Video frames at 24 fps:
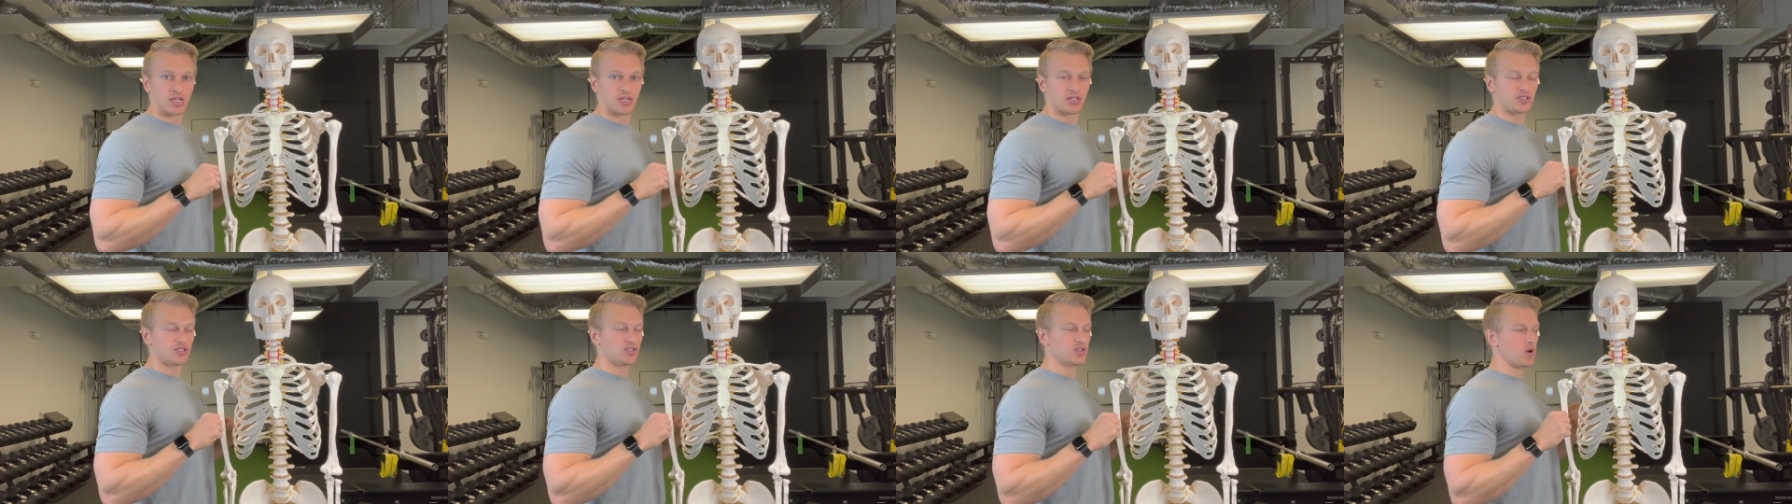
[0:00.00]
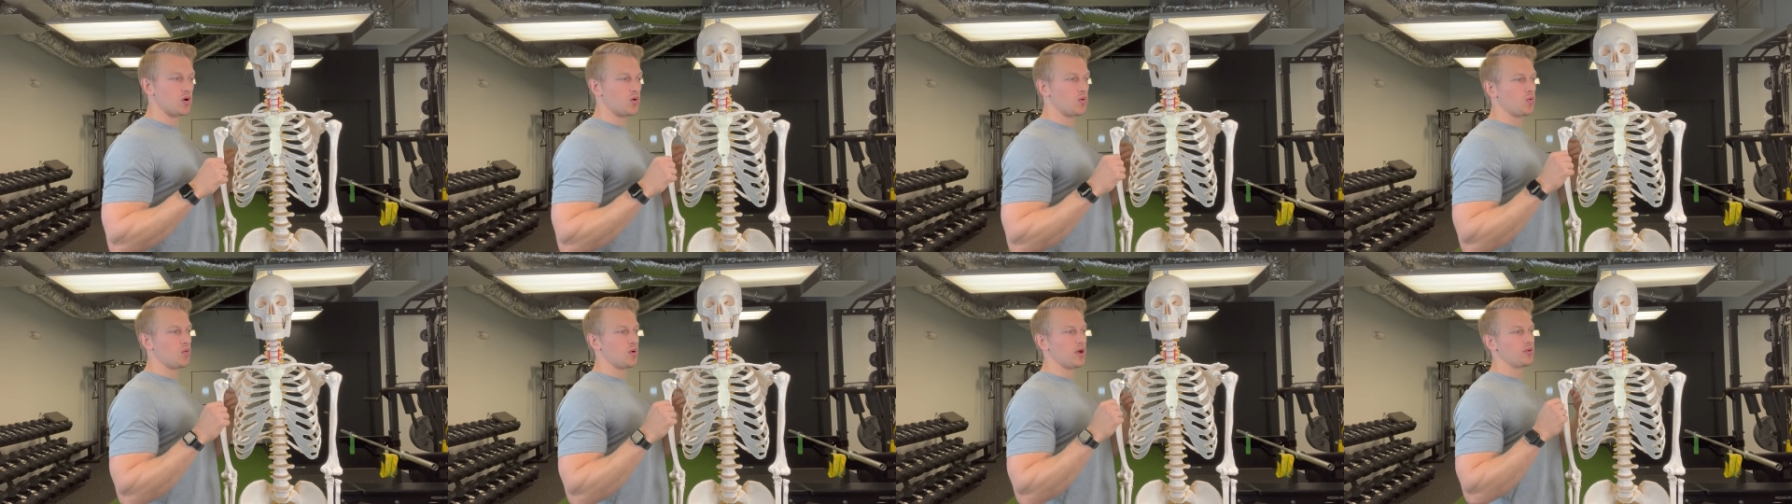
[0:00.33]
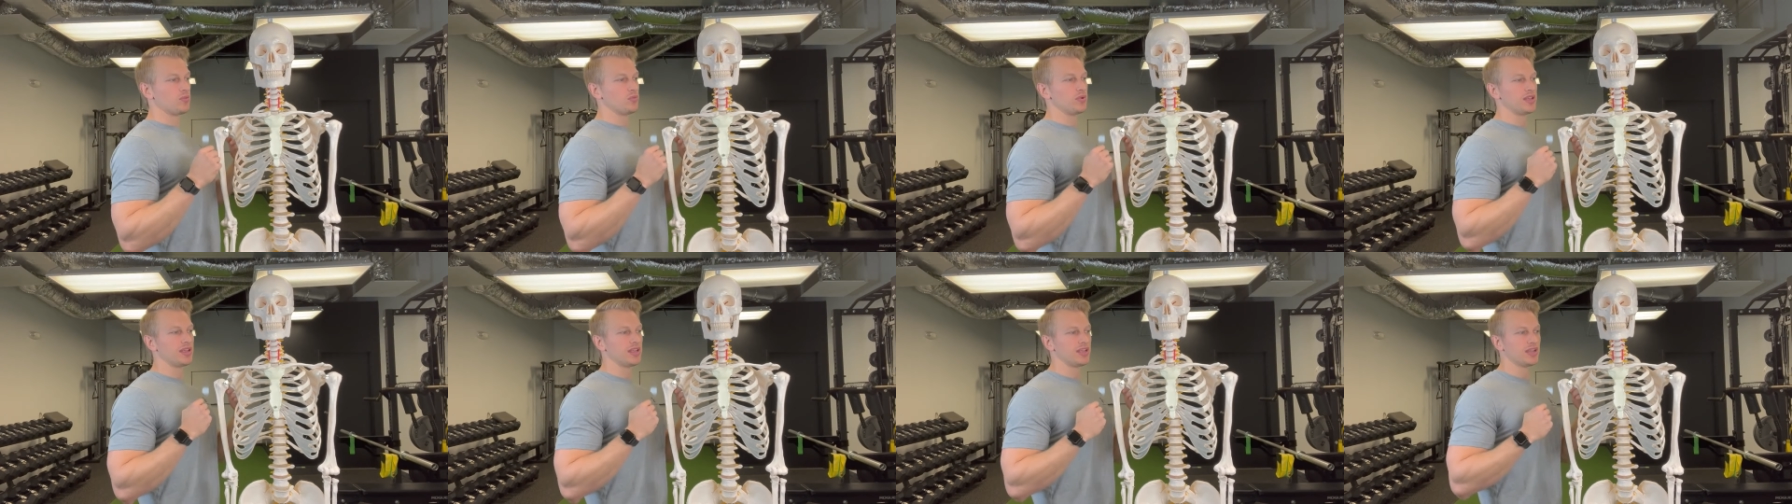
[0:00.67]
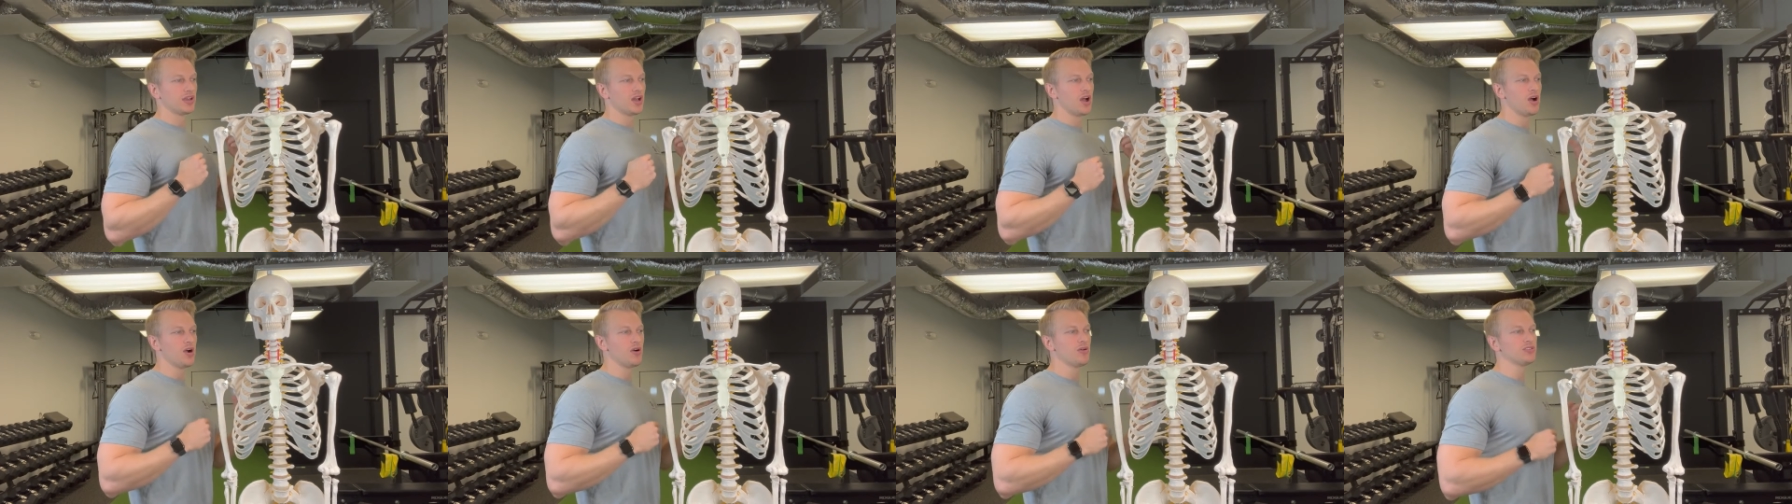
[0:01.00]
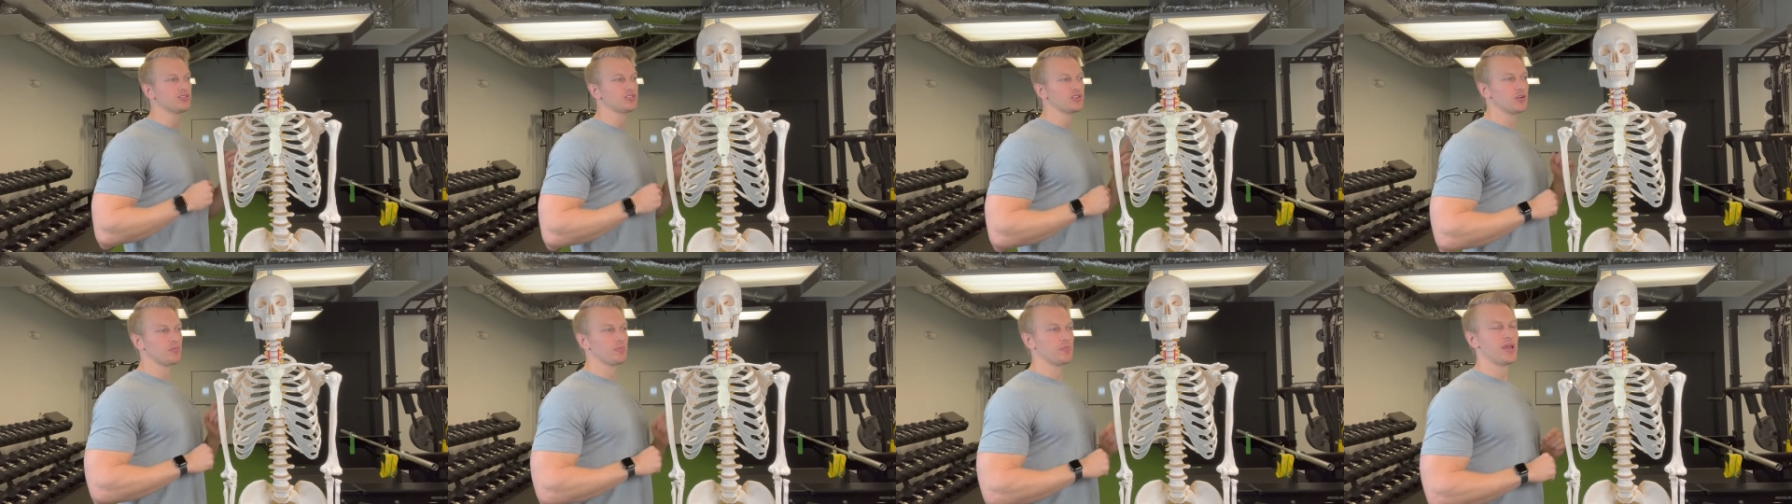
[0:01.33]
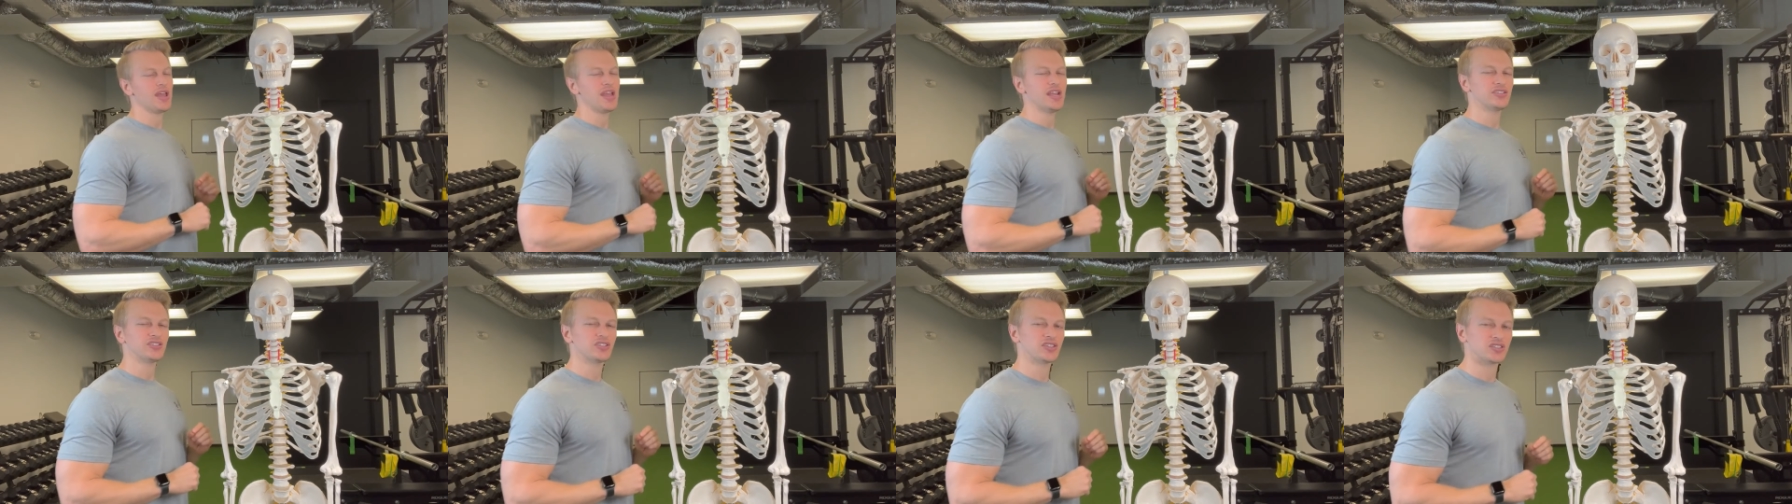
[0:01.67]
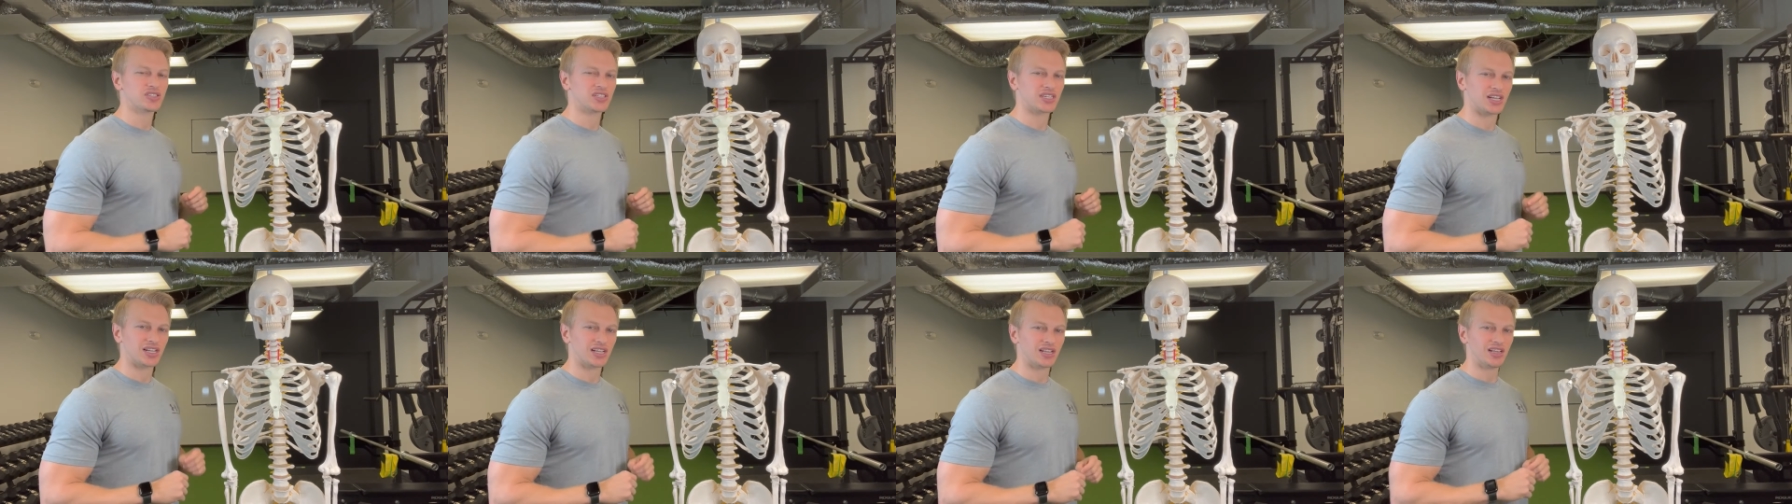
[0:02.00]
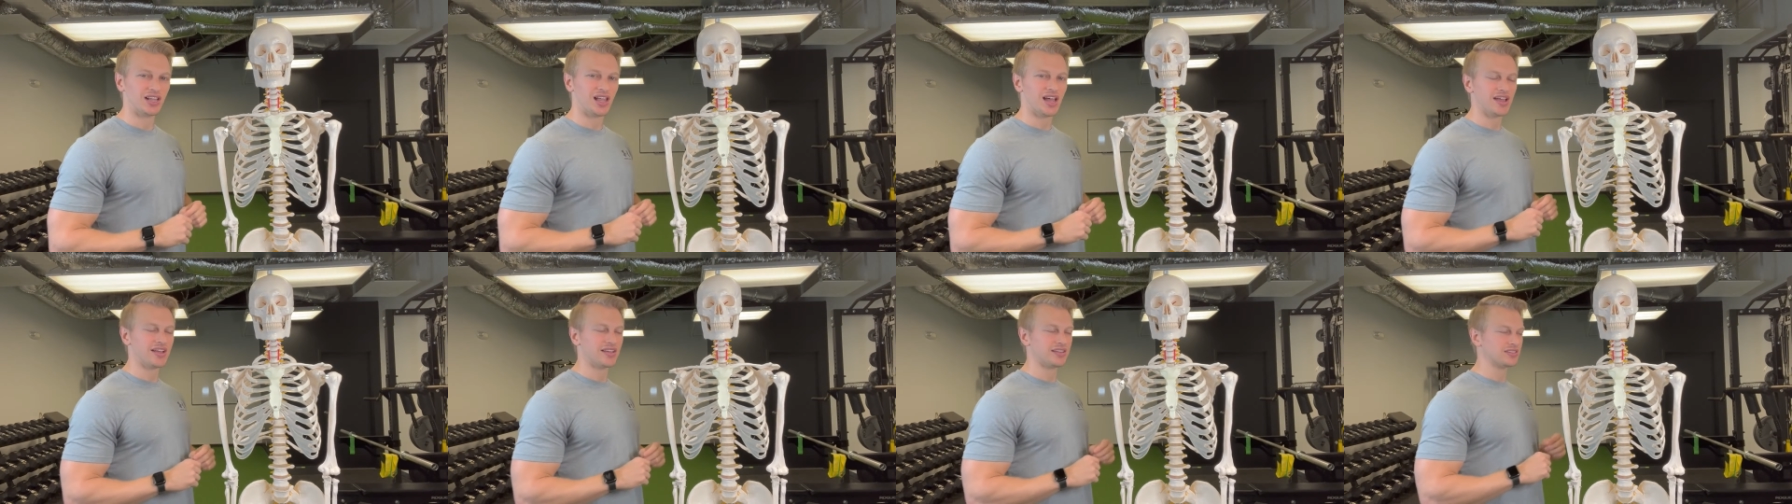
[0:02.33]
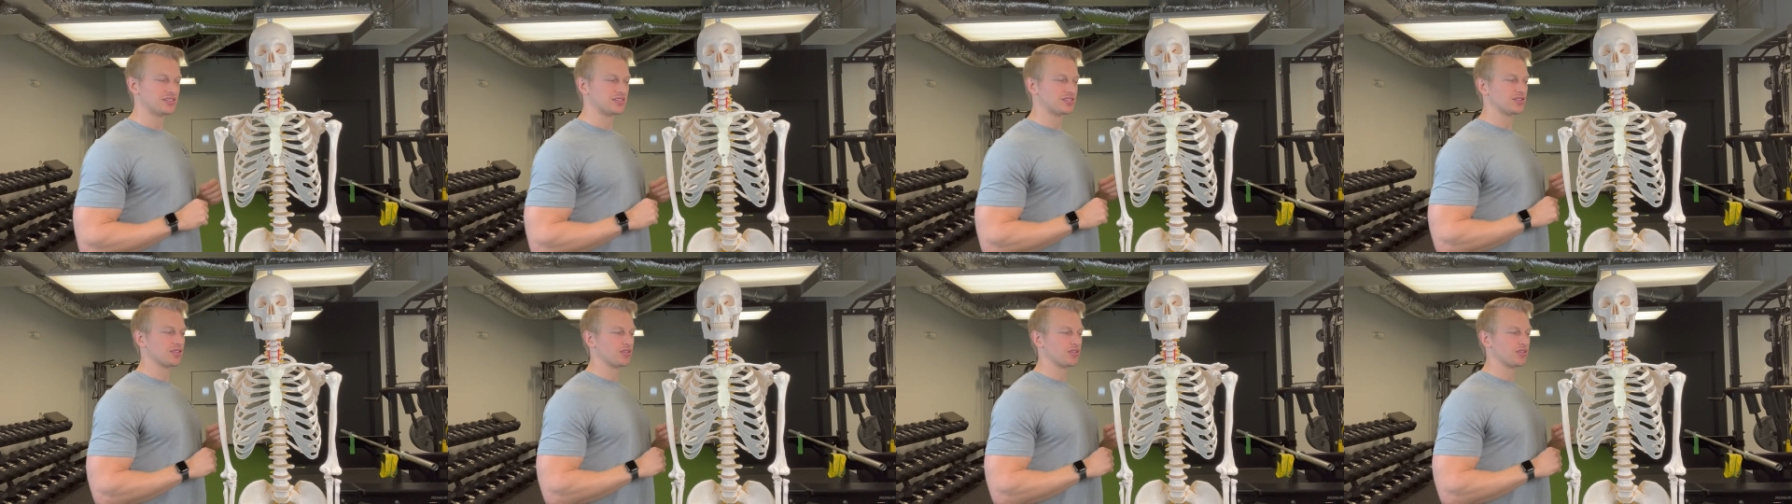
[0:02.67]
So when we coach our patients and clients